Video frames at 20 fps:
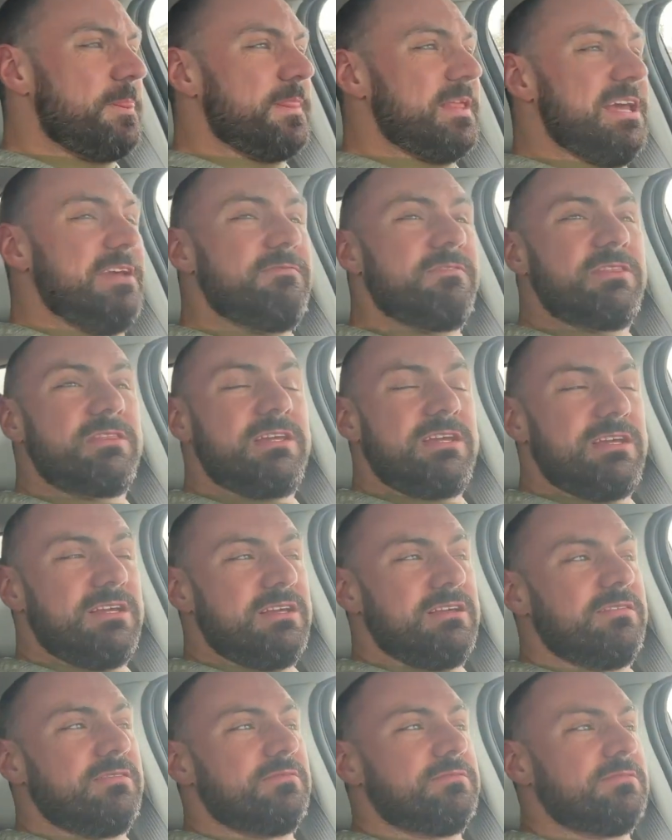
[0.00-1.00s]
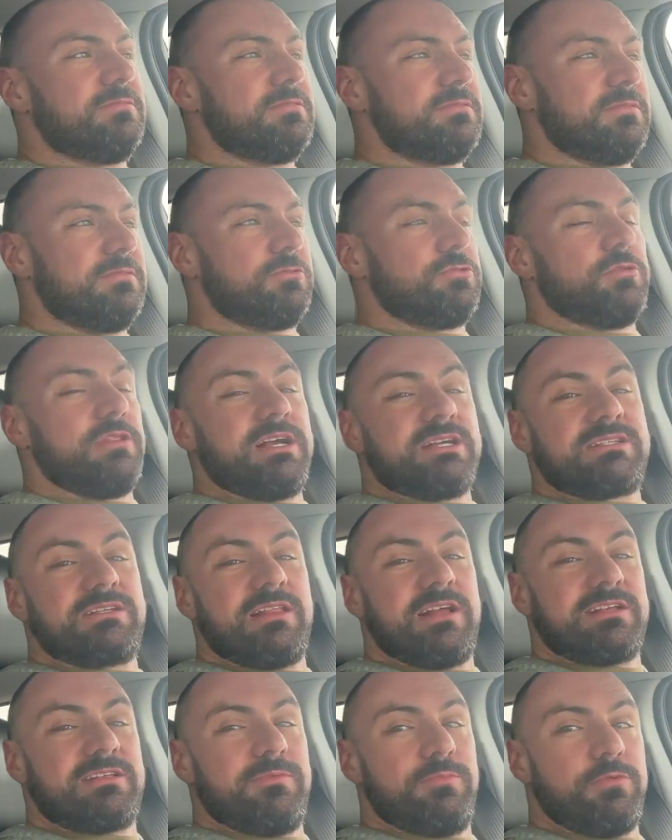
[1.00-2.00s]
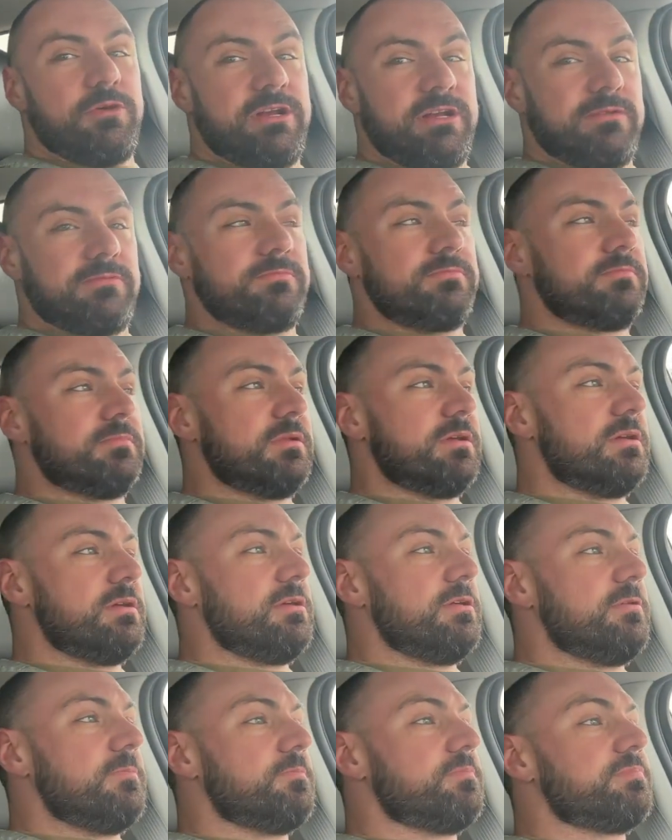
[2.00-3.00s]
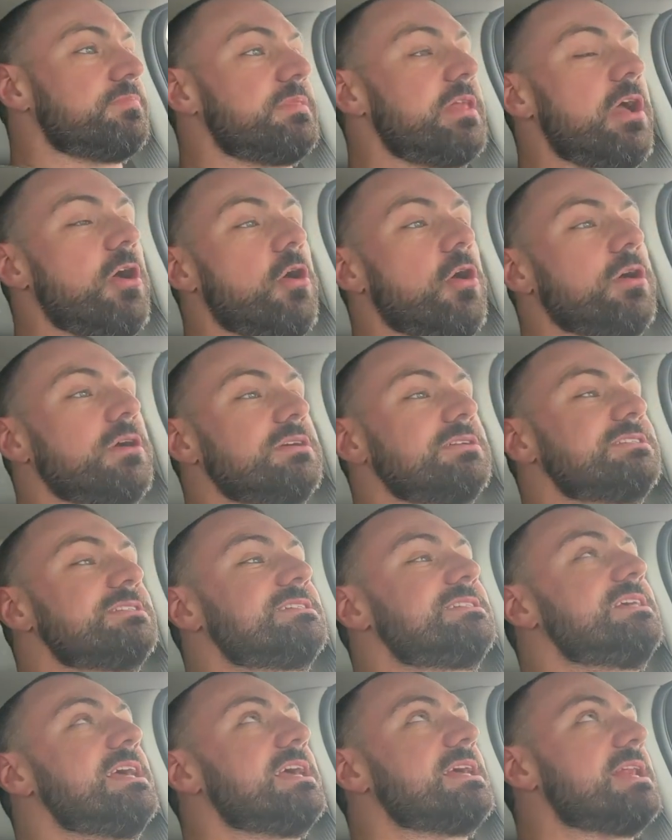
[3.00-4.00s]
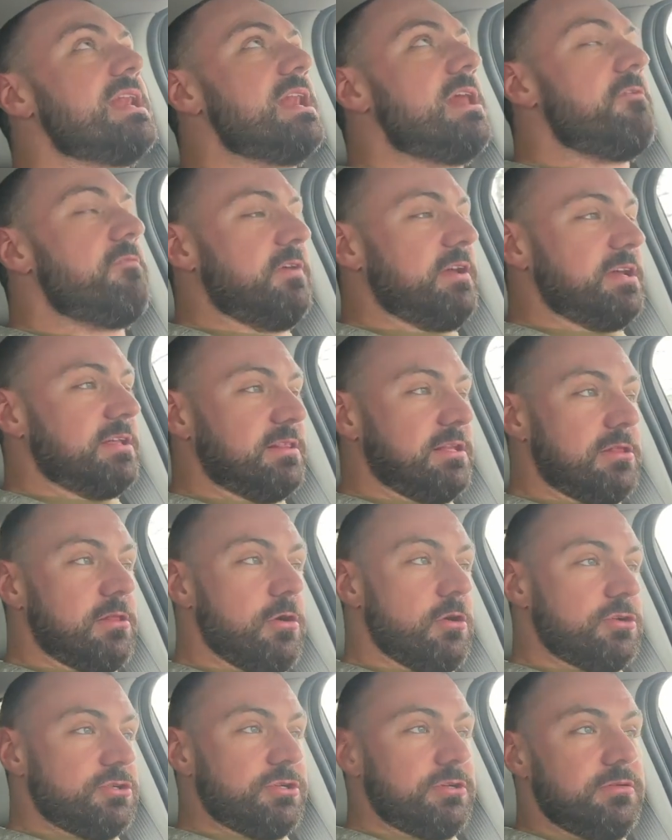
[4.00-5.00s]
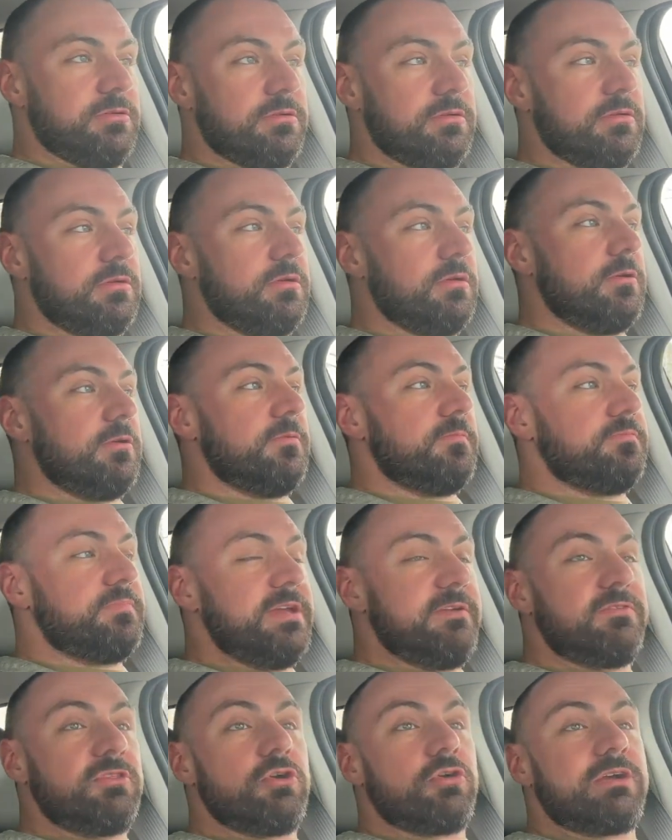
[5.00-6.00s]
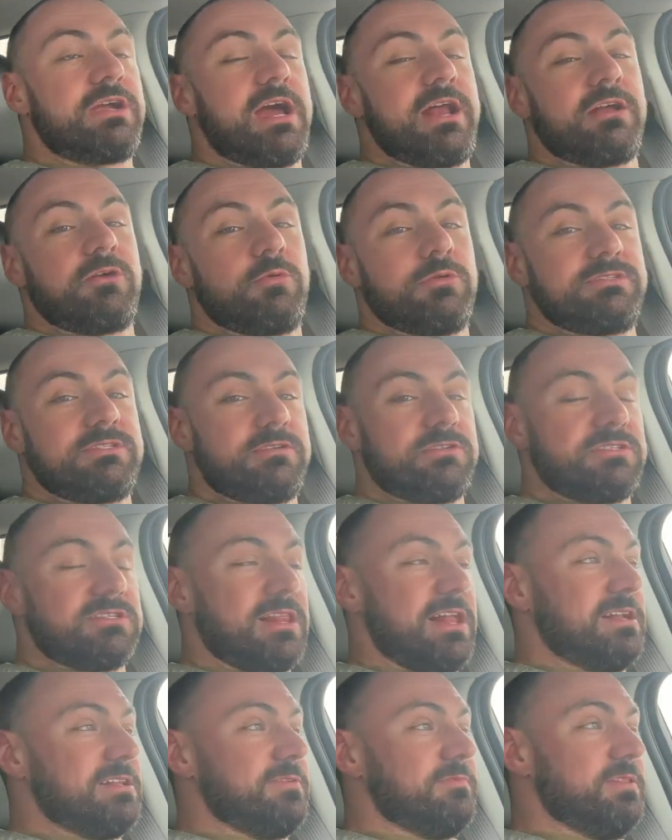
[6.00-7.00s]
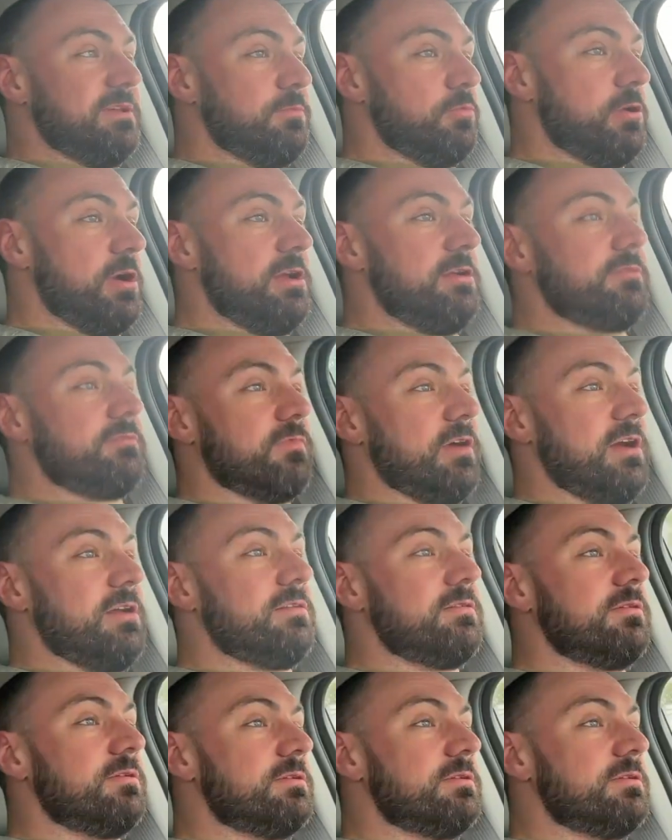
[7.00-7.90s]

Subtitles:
even through like selective breeding, they are significantly larger. Even the organic ones that are selectively bred, right?